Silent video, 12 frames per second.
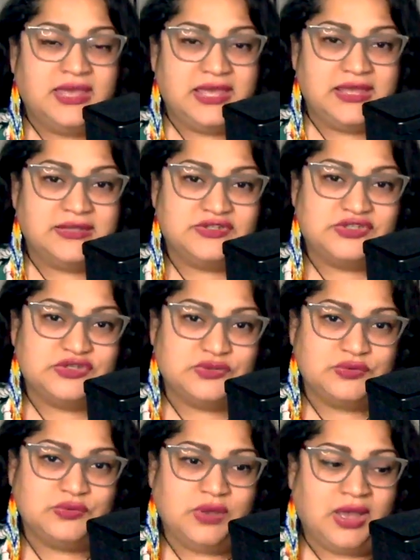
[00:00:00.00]

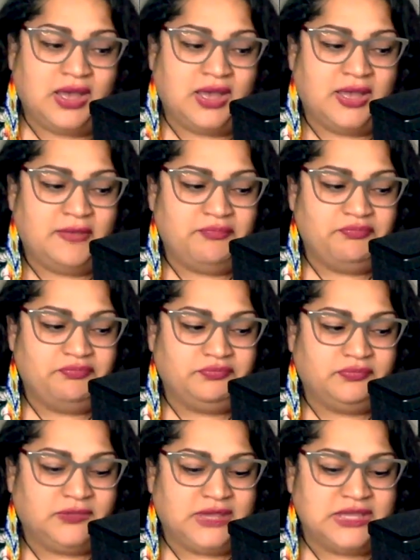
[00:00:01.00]
into
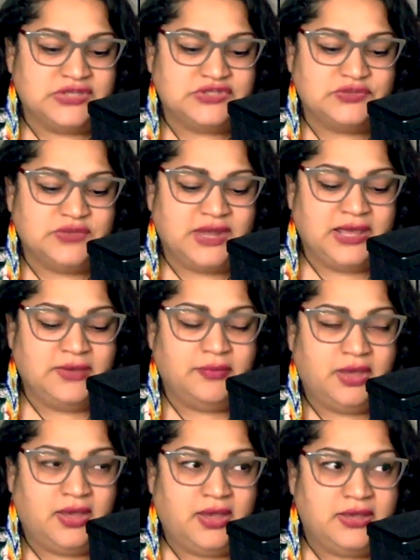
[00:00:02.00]
that
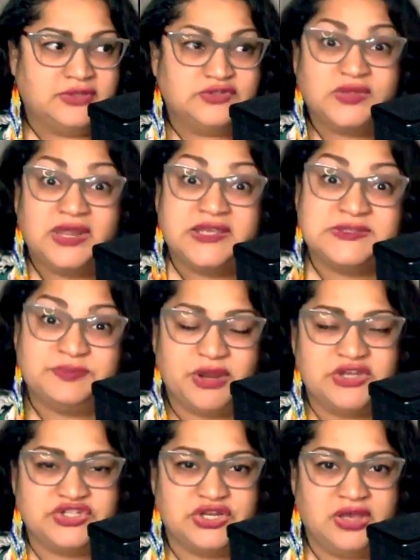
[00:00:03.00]

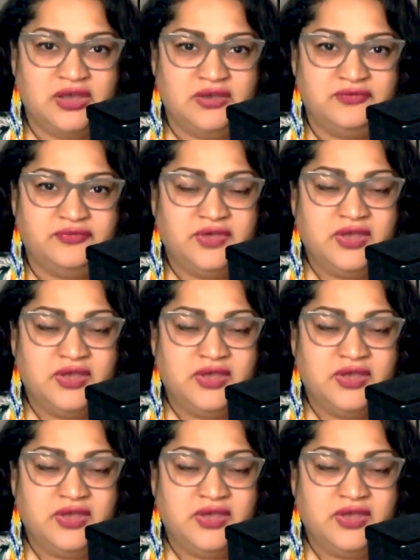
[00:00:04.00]
expression of